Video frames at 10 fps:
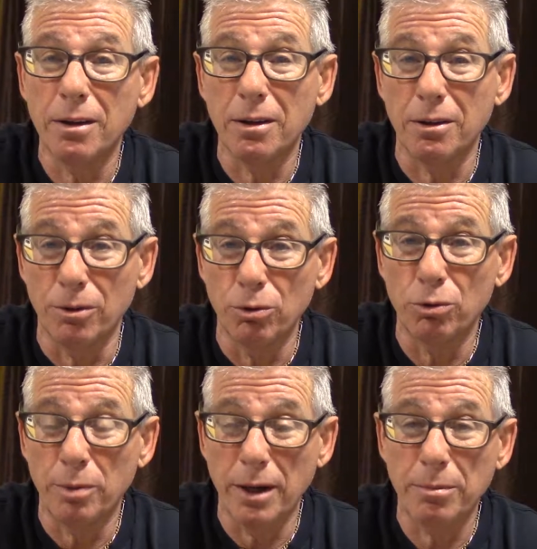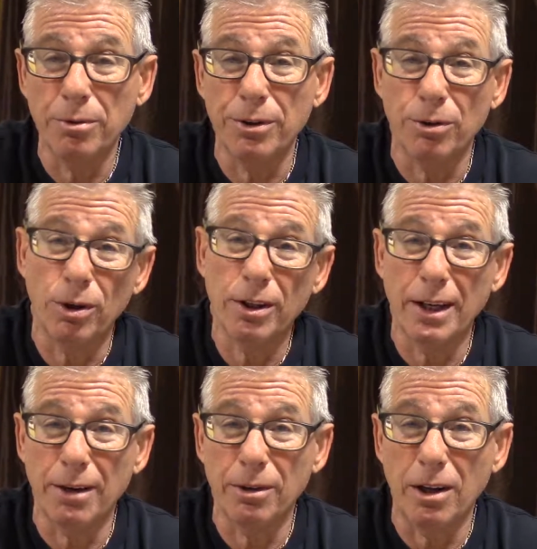newspaper in North
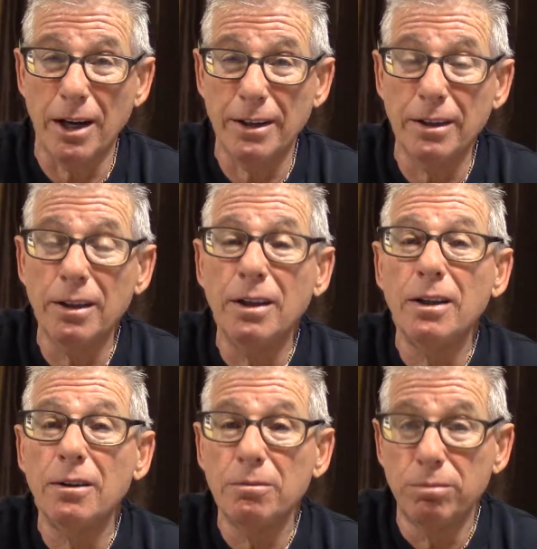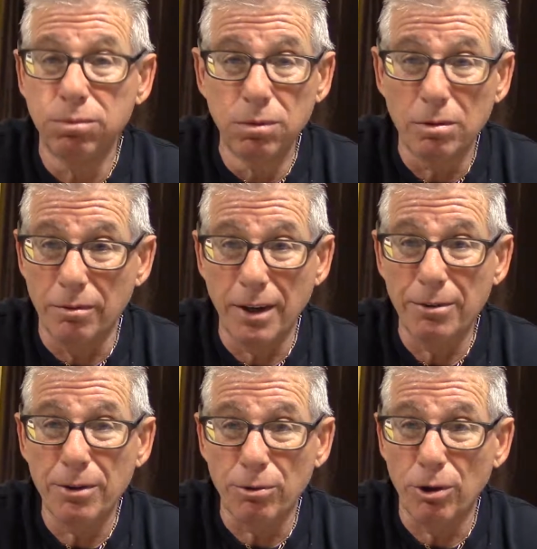Carolina,
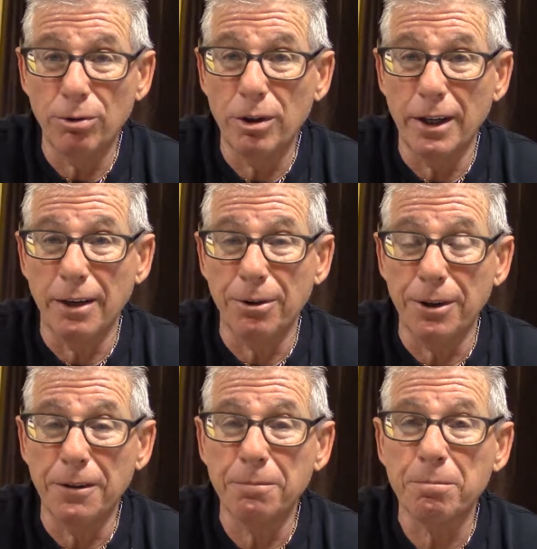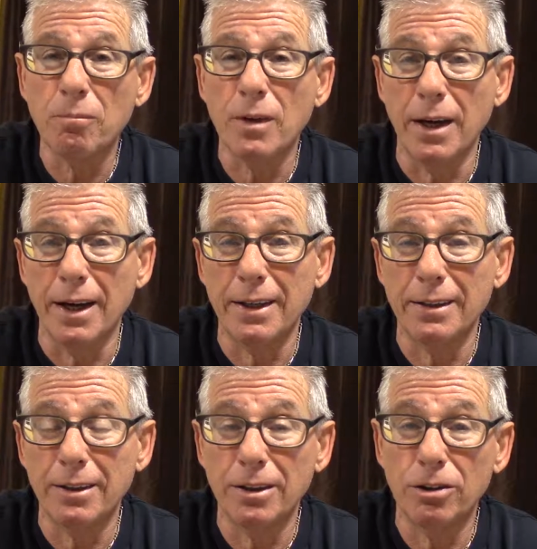very rural area,
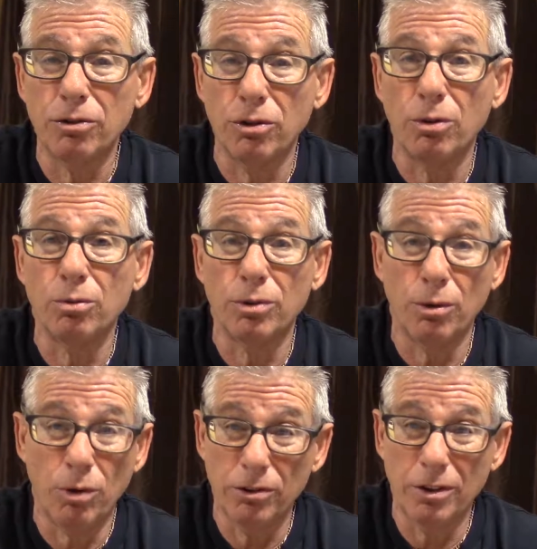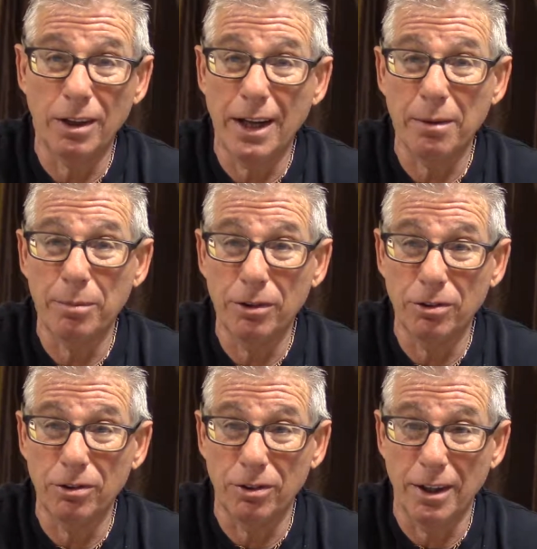and so there wasn't a lot of
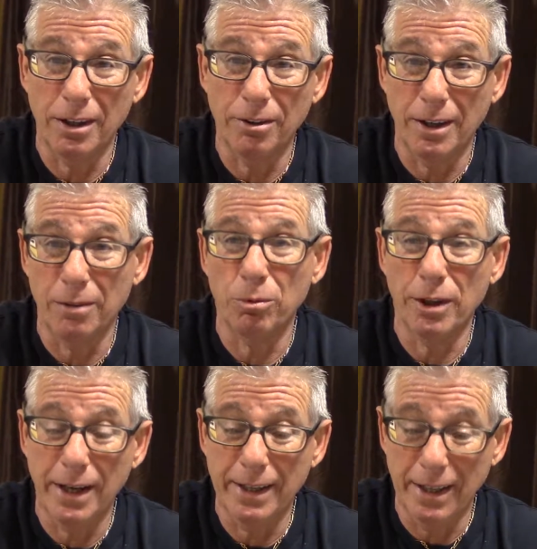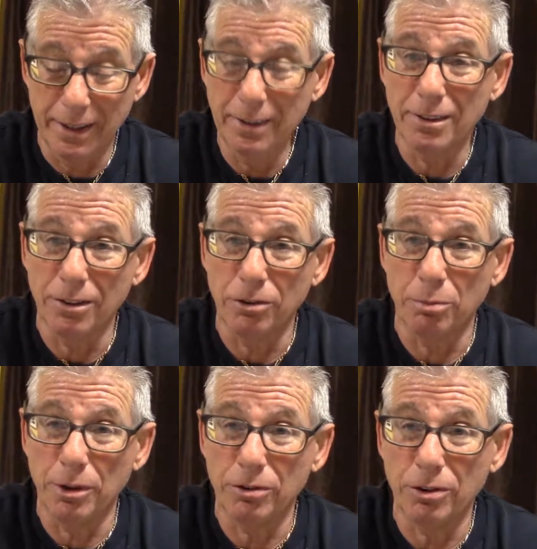business there. And when I got into this
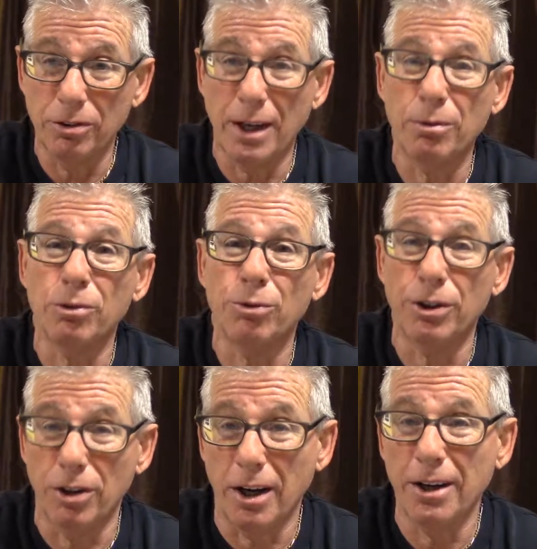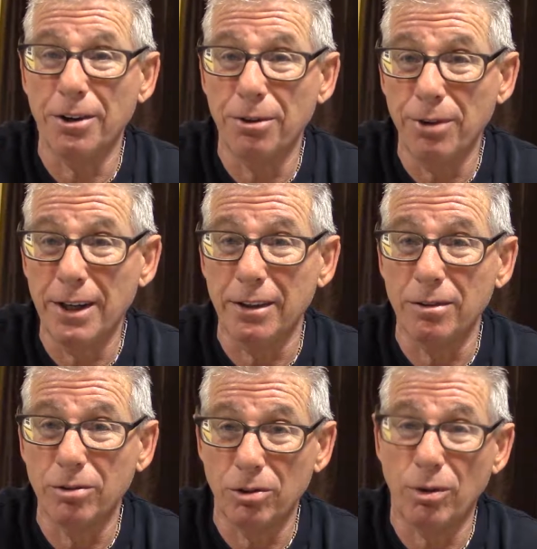business, I was retired already,
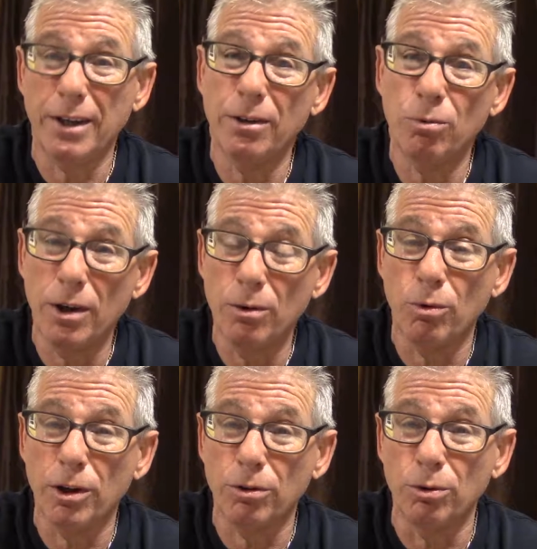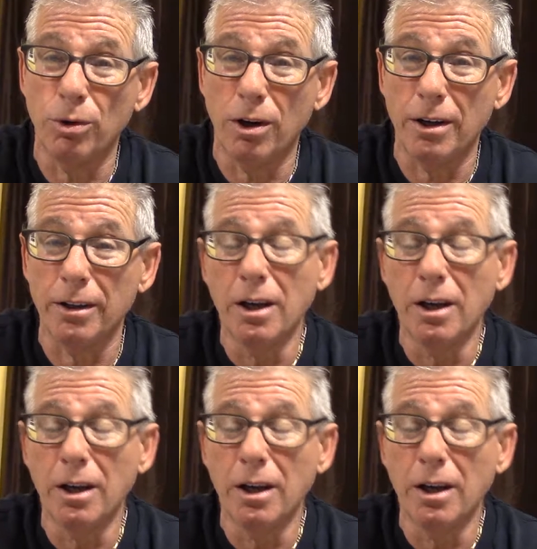so I didn't want to work too hard.